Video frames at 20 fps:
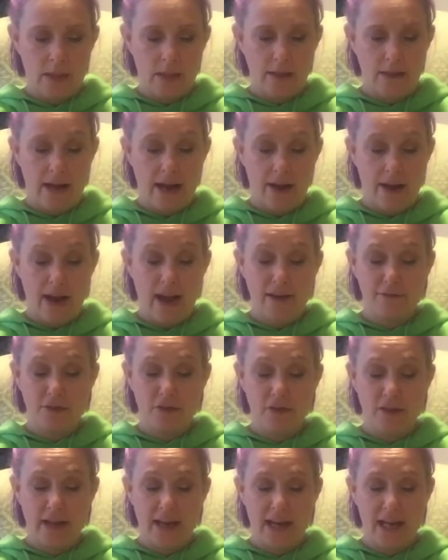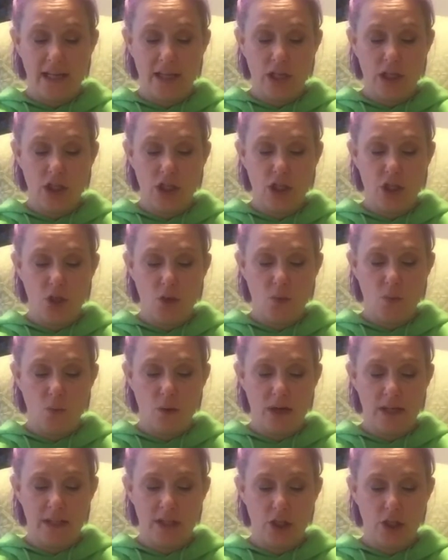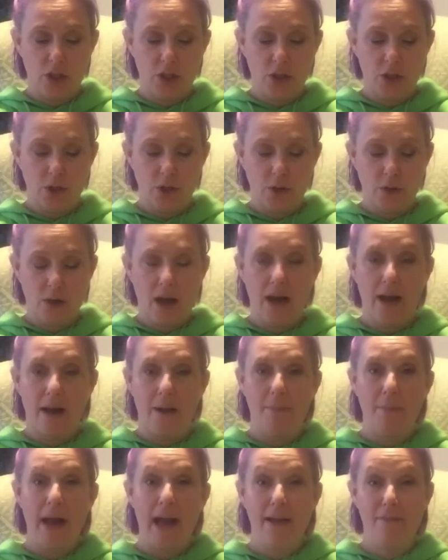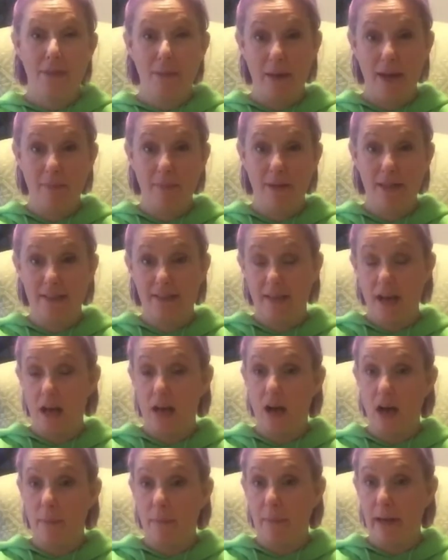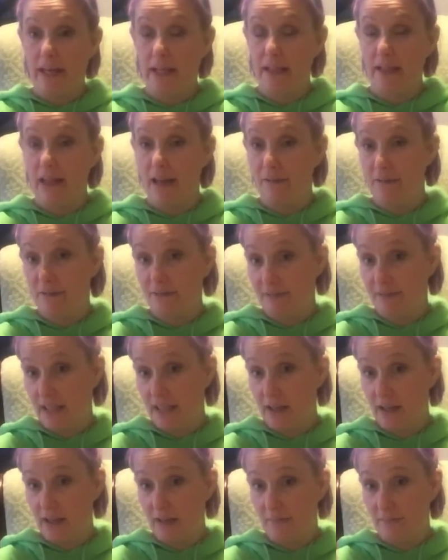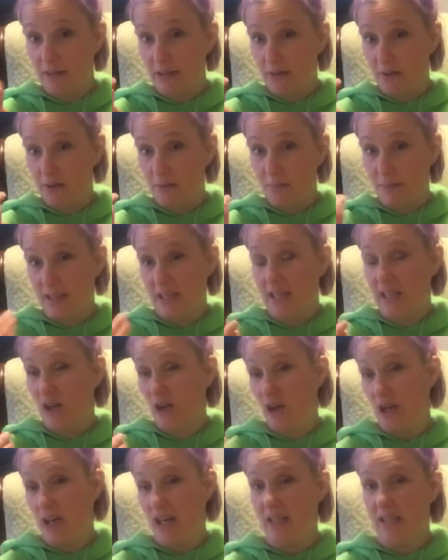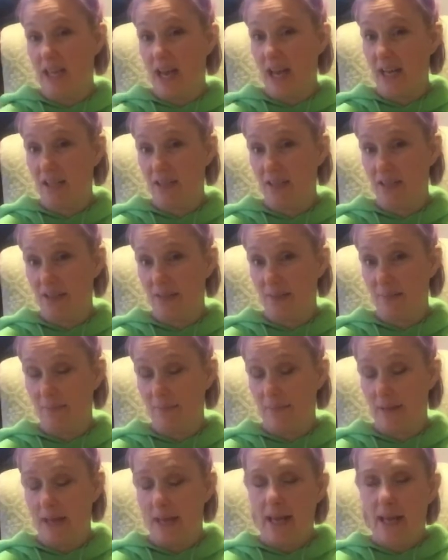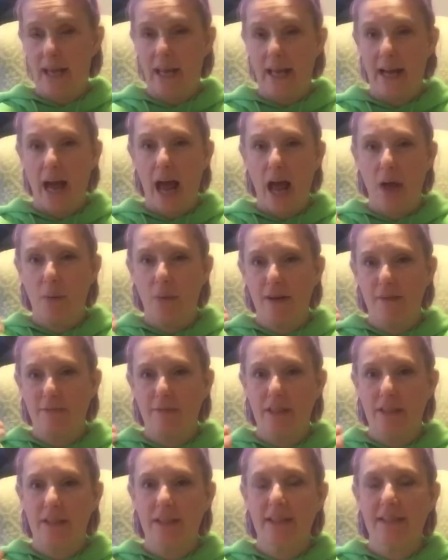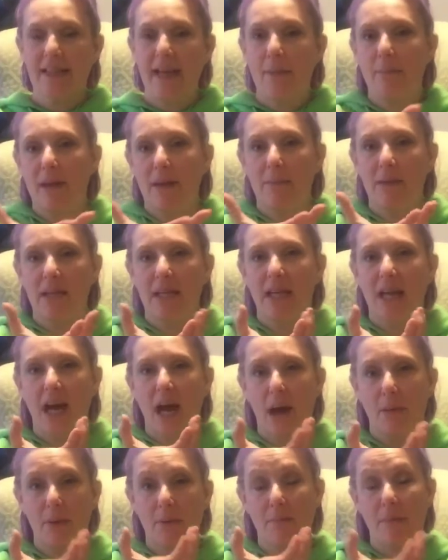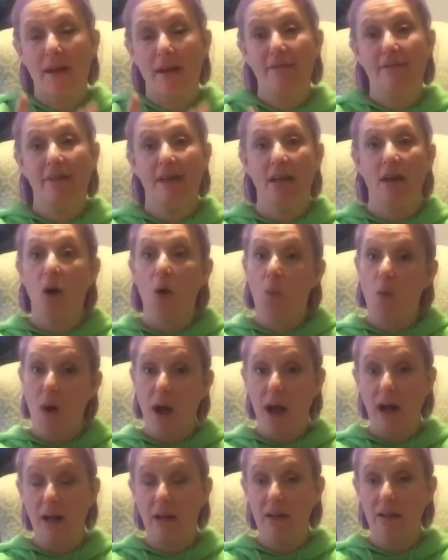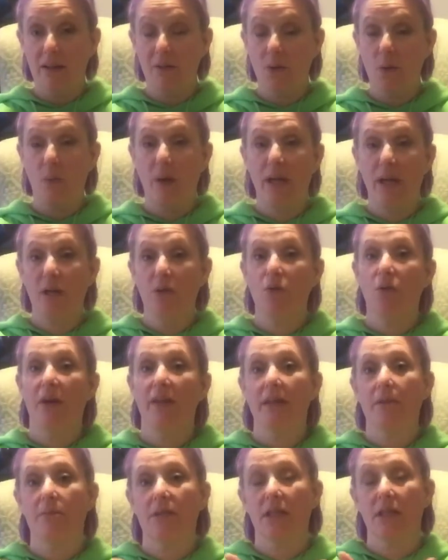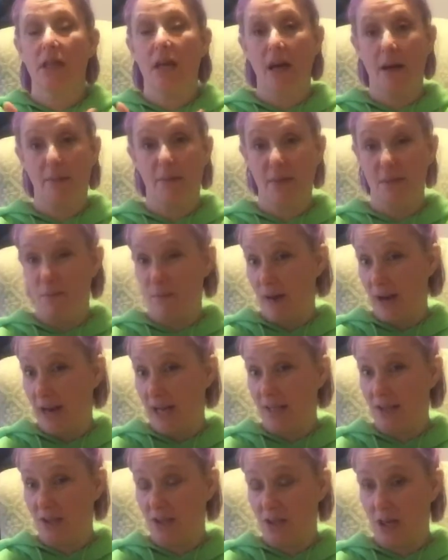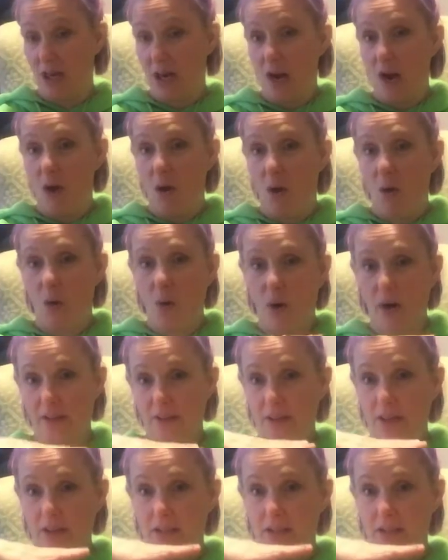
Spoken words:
Now, after that, you want to, I have the baby suck on my gloved finger, either pinky or index, and I want to feel, does that baby cup my finger well, the way you'd want them to cup the breast, or is their